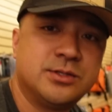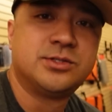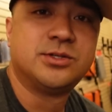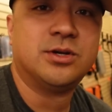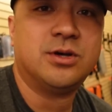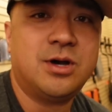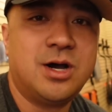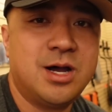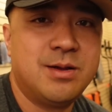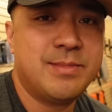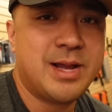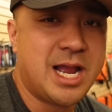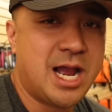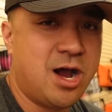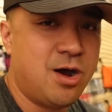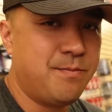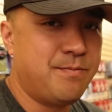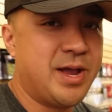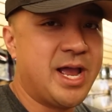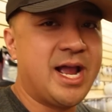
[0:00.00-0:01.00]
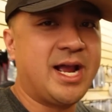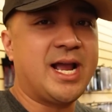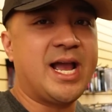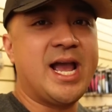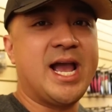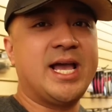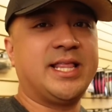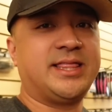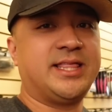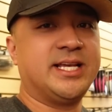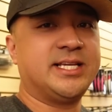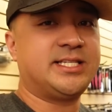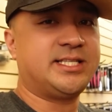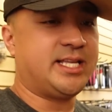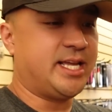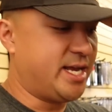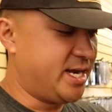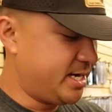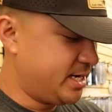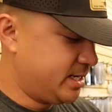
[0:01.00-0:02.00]
So on my Outback, I had this
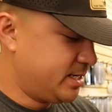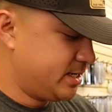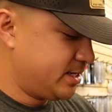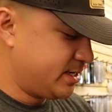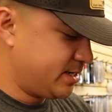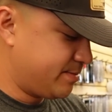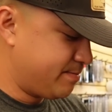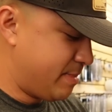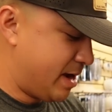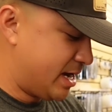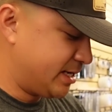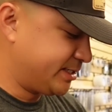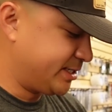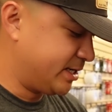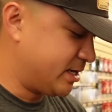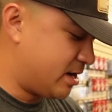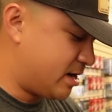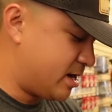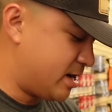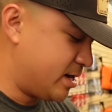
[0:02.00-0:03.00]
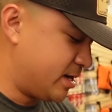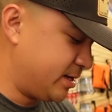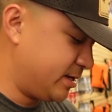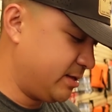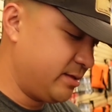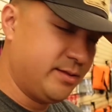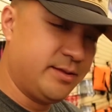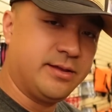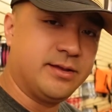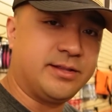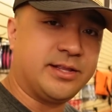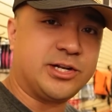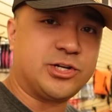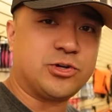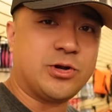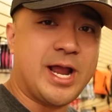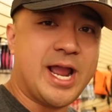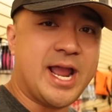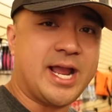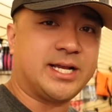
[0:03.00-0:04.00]
thing mounted on the
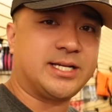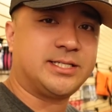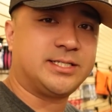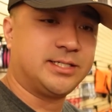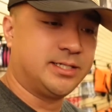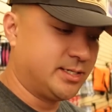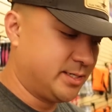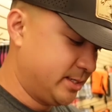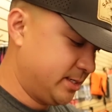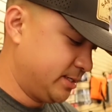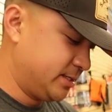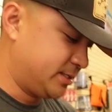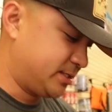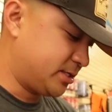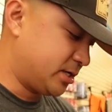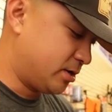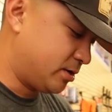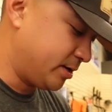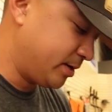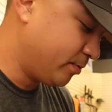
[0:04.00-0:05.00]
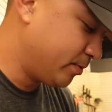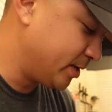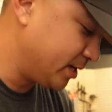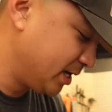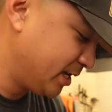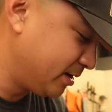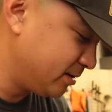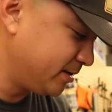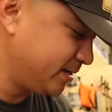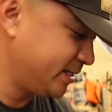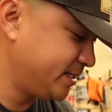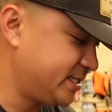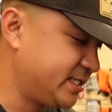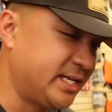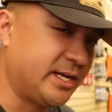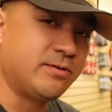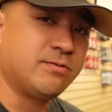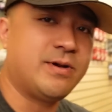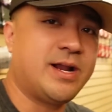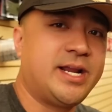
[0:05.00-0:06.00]
tracks. So it would literally
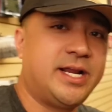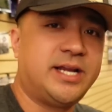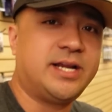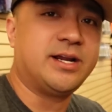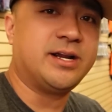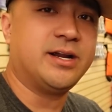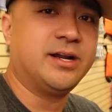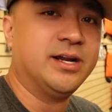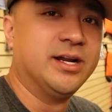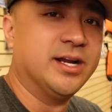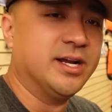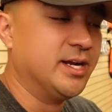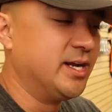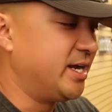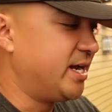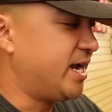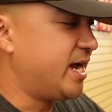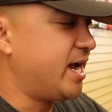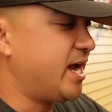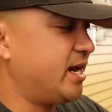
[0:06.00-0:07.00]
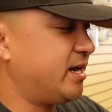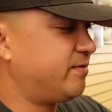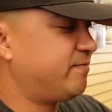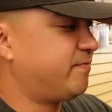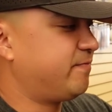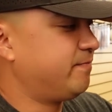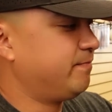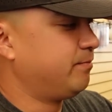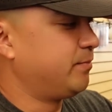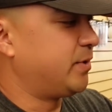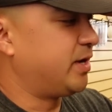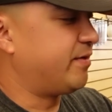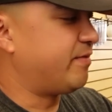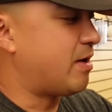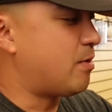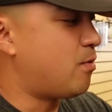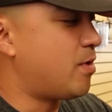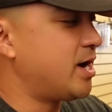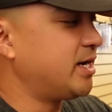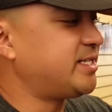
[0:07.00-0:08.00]
sit right here, and if I
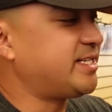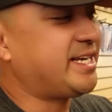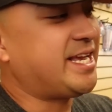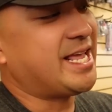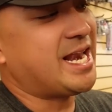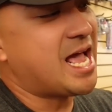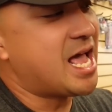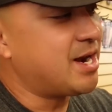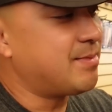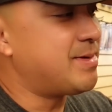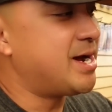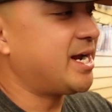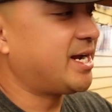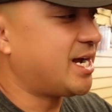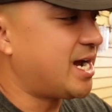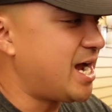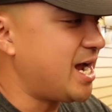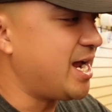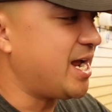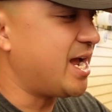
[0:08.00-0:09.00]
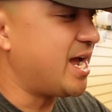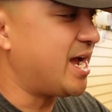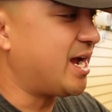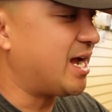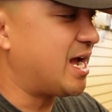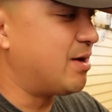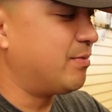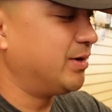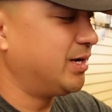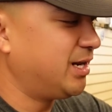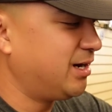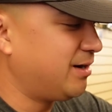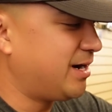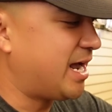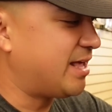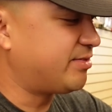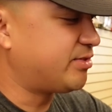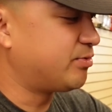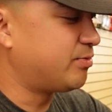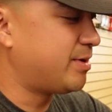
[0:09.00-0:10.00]
wanted to get out of my kayak, I would literally
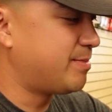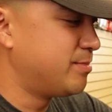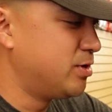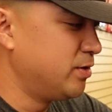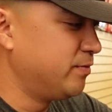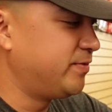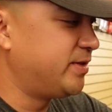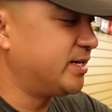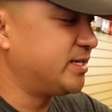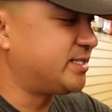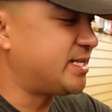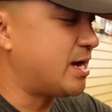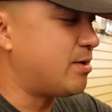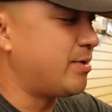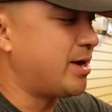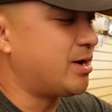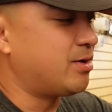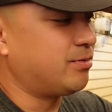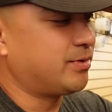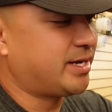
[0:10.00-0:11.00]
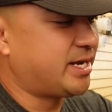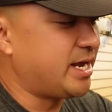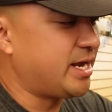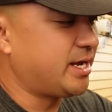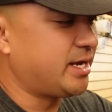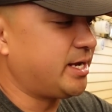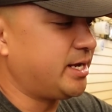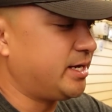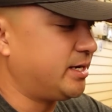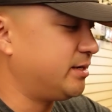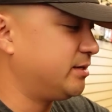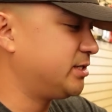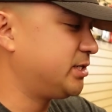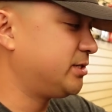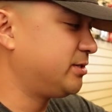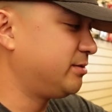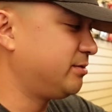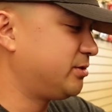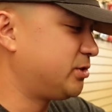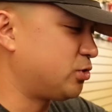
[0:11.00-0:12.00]
have to remove this. That way I don't kick it,
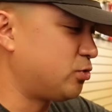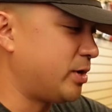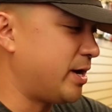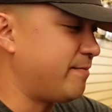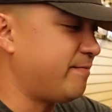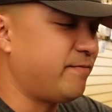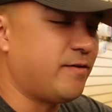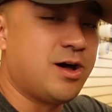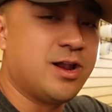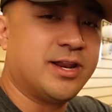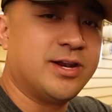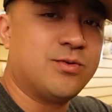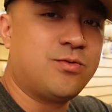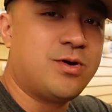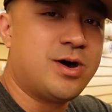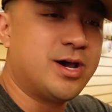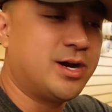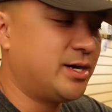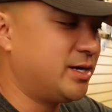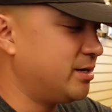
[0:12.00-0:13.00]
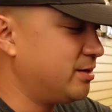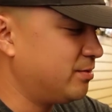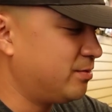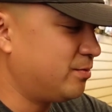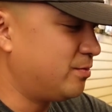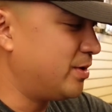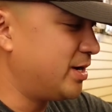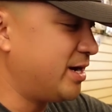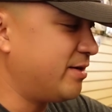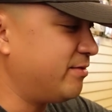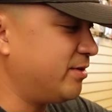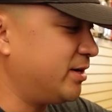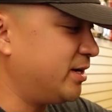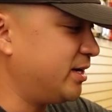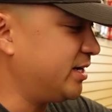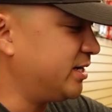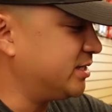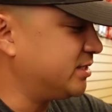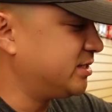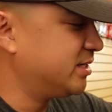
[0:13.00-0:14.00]
trip, fall in the water, whatever it
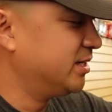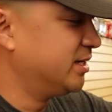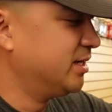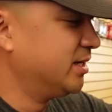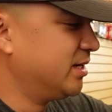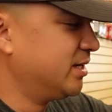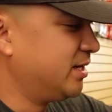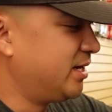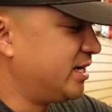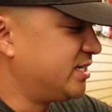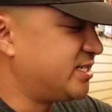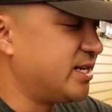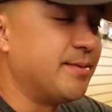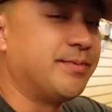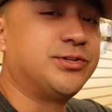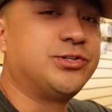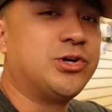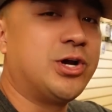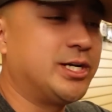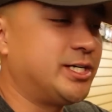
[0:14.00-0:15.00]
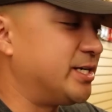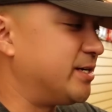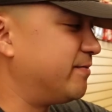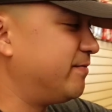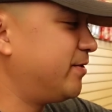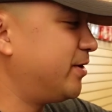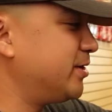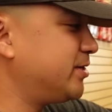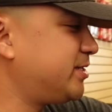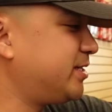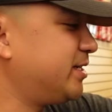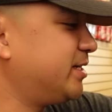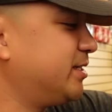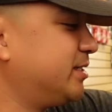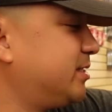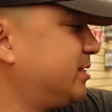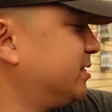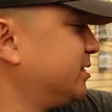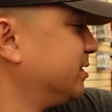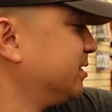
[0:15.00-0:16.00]
is. It's an obstruction
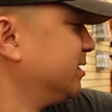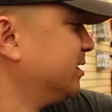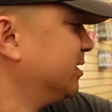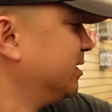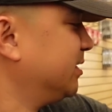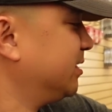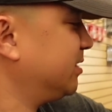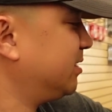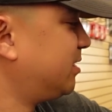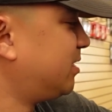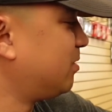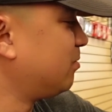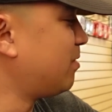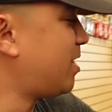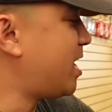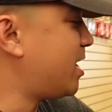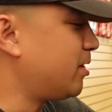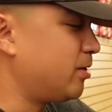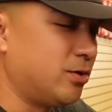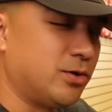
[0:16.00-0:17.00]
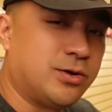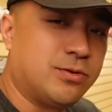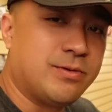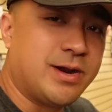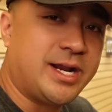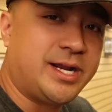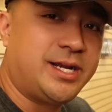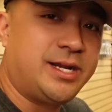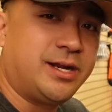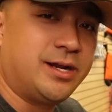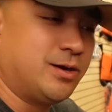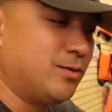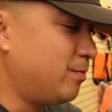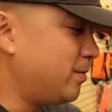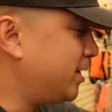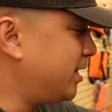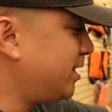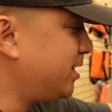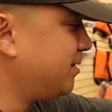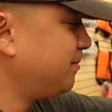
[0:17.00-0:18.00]
versus a rod holder right here
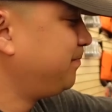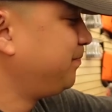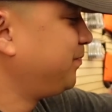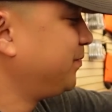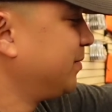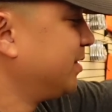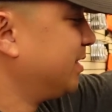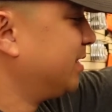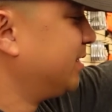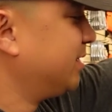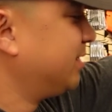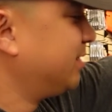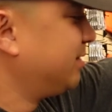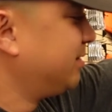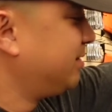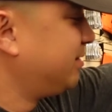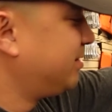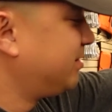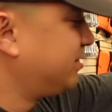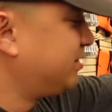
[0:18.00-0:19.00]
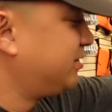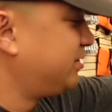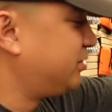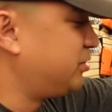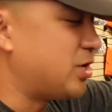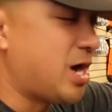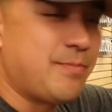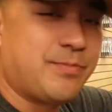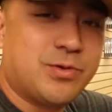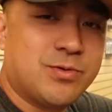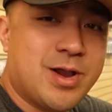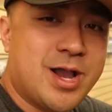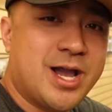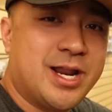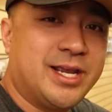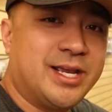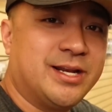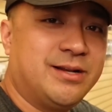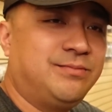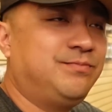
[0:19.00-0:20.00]
where drop your rod
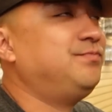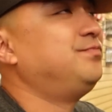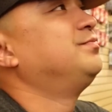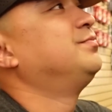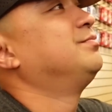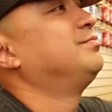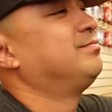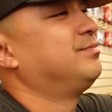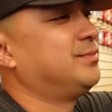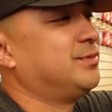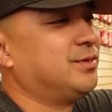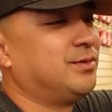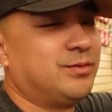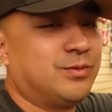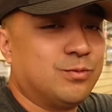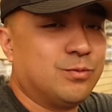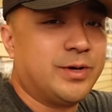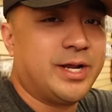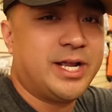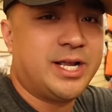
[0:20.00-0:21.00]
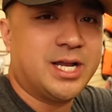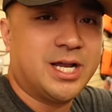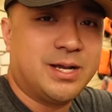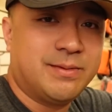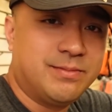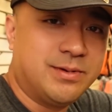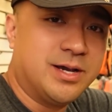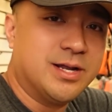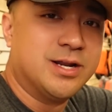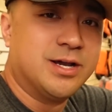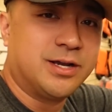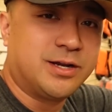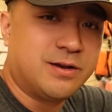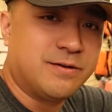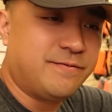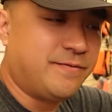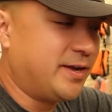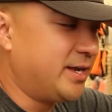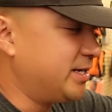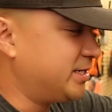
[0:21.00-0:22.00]
in, rig up, unhook your
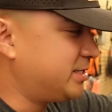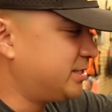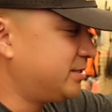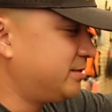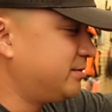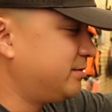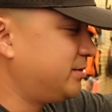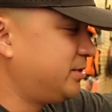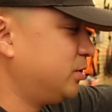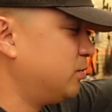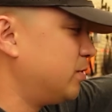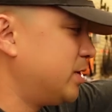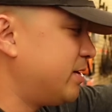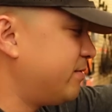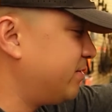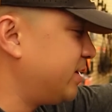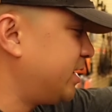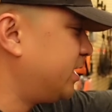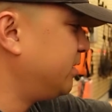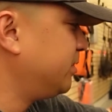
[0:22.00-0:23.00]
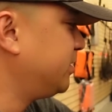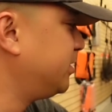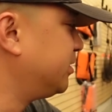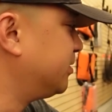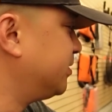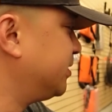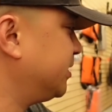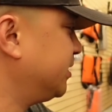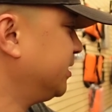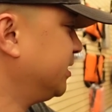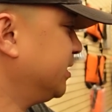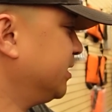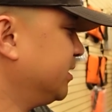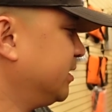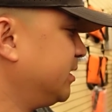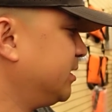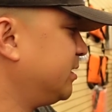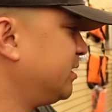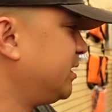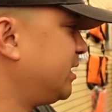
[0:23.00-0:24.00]
fish, do whatever the hell you're doing,
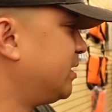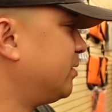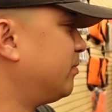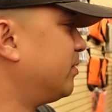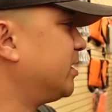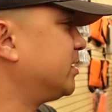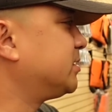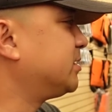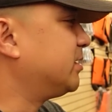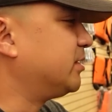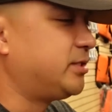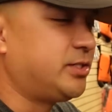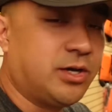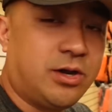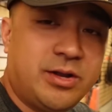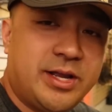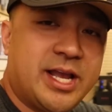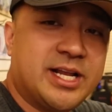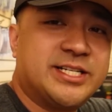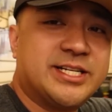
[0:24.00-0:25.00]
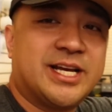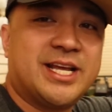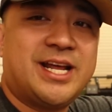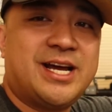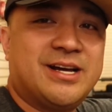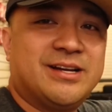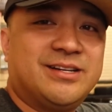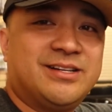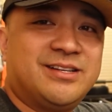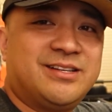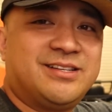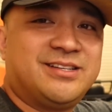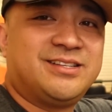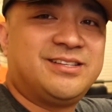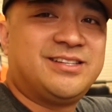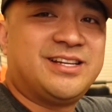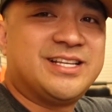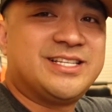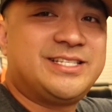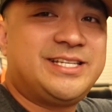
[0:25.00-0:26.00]
and it works. Oh yeah, check it out.
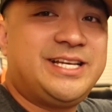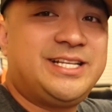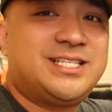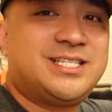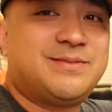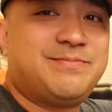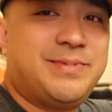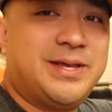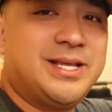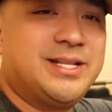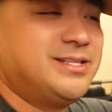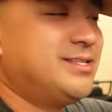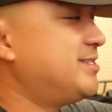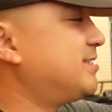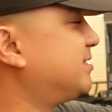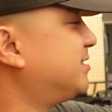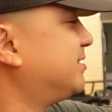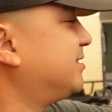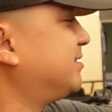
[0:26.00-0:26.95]
The seat spins.